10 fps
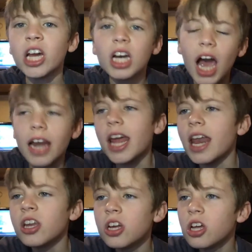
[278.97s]
And then
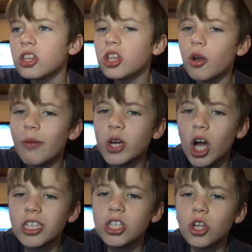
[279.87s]
the other guys are
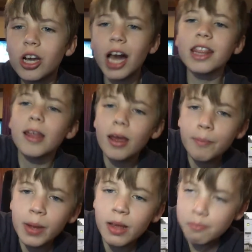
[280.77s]
stuck at the
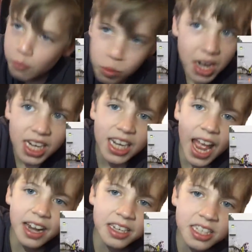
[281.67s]
winning
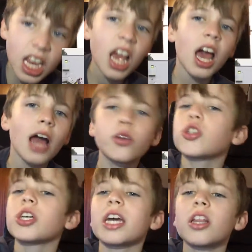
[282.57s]
end, and you're
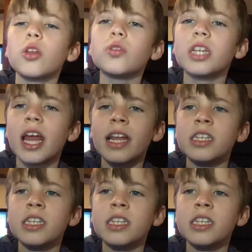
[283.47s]
stuck at the losing end.